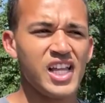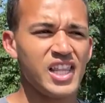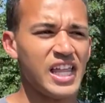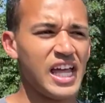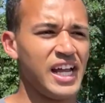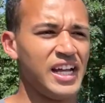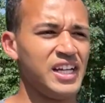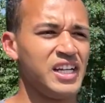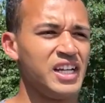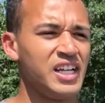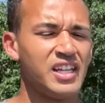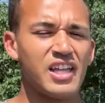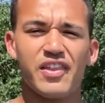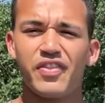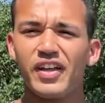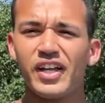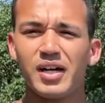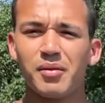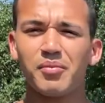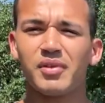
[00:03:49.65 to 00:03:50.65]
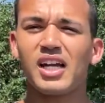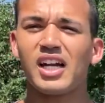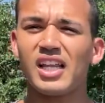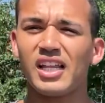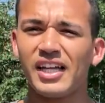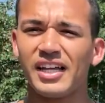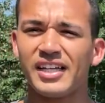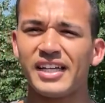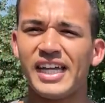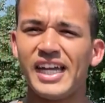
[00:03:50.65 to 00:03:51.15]
They they think I'm kind of
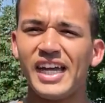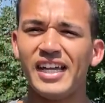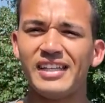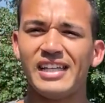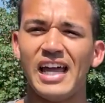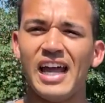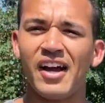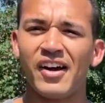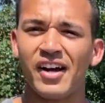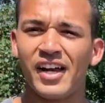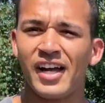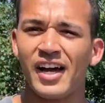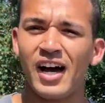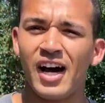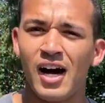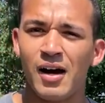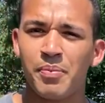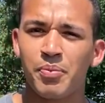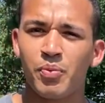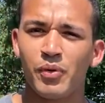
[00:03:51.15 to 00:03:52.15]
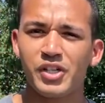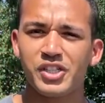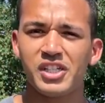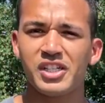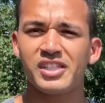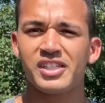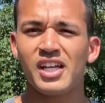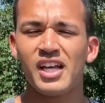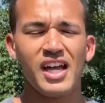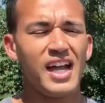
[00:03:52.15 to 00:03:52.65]
like keying the area up, which
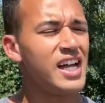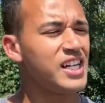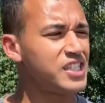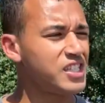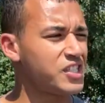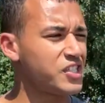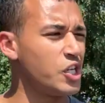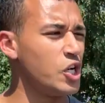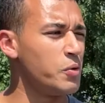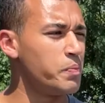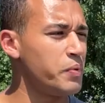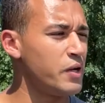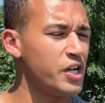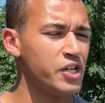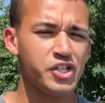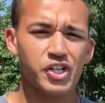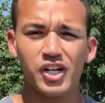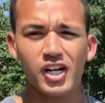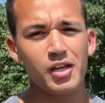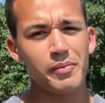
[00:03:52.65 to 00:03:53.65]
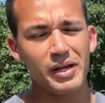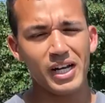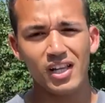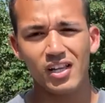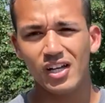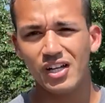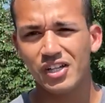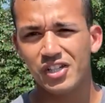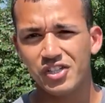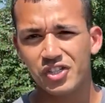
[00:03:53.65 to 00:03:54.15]
is it's stupid. You're gonna meet a
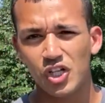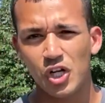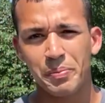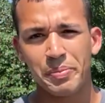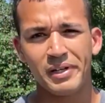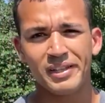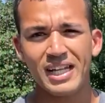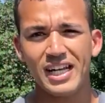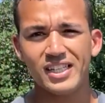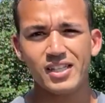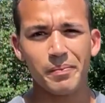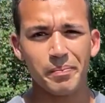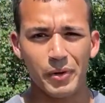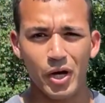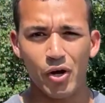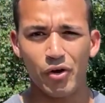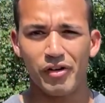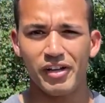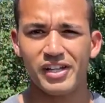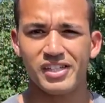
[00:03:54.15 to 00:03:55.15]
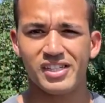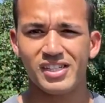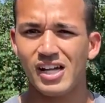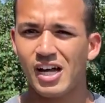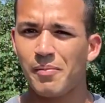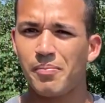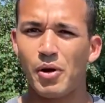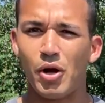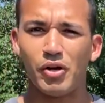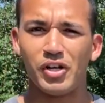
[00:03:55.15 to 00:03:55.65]
lot of stupid. That's a bonus
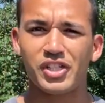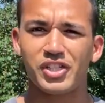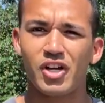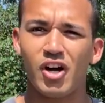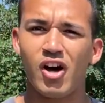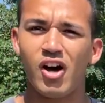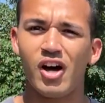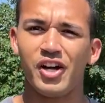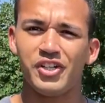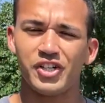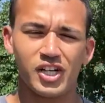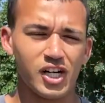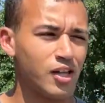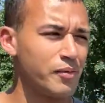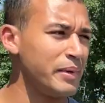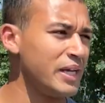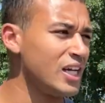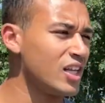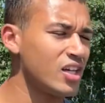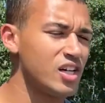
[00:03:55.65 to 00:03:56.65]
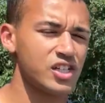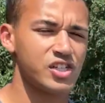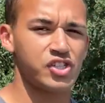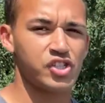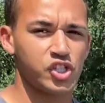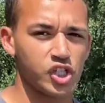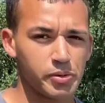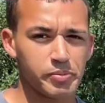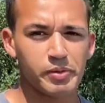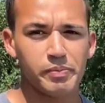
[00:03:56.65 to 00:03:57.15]
uh, bonus con. You're gonna meet a lot of
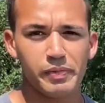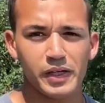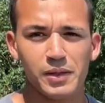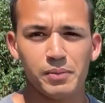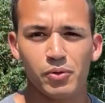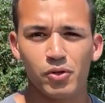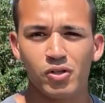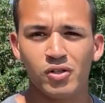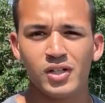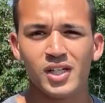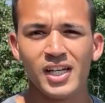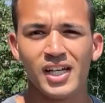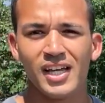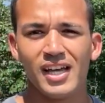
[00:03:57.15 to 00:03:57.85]
stupid people.